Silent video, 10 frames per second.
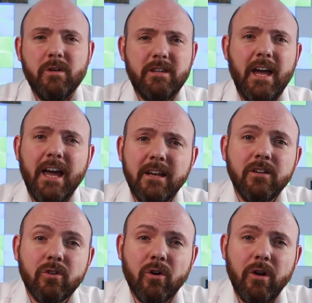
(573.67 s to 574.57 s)
with
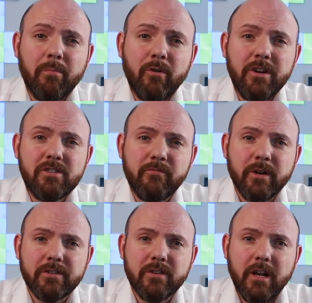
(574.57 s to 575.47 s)
adding collaboration
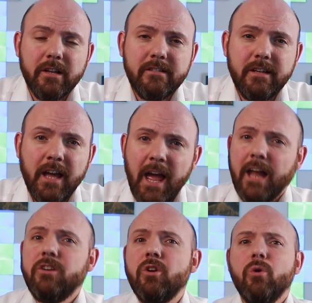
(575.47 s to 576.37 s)
functionality
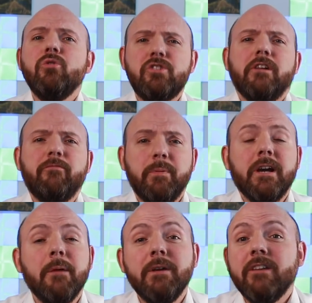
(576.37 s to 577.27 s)
and NoteShelf
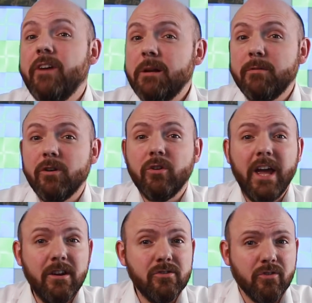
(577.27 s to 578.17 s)
becoming available on
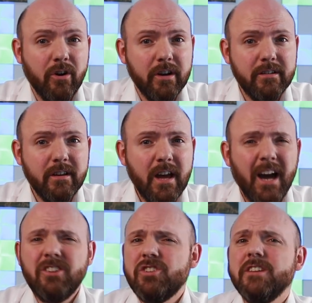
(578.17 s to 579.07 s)
Android
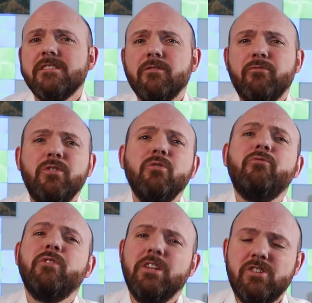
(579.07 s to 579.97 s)
are just a few
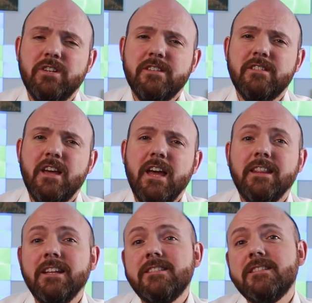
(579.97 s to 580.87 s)
features
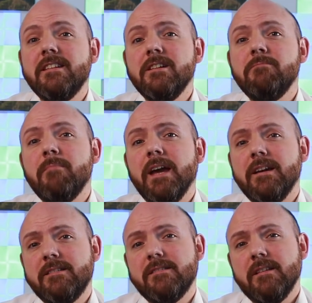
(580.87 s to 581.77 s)
that still
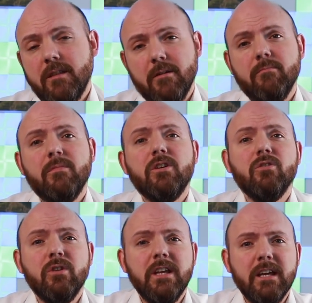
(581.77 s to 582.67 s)
makes them
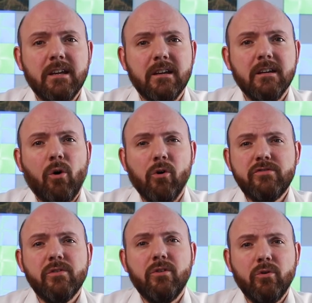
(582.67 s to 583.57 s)
unique.
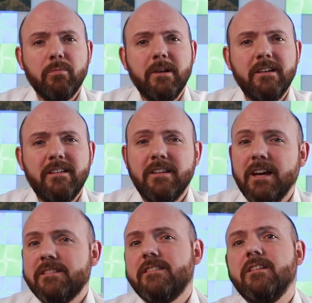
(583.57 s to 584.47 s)
Also in Notability,
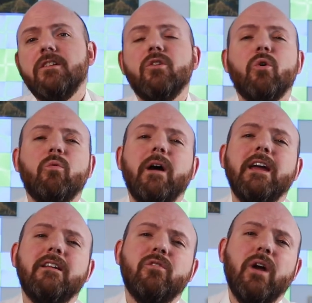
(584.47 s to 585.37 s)
there's still no
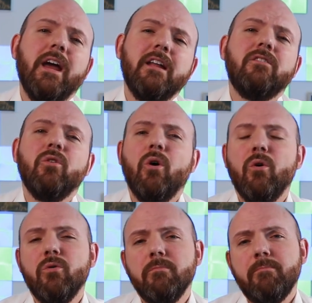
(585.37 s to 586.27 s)
way to add your
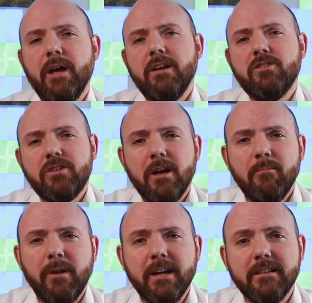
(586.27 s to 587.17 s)
own page
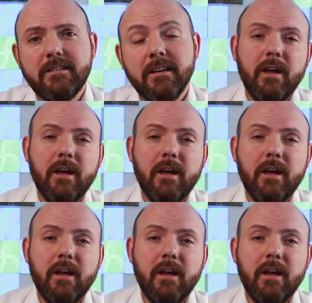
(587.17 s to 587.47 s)
templates,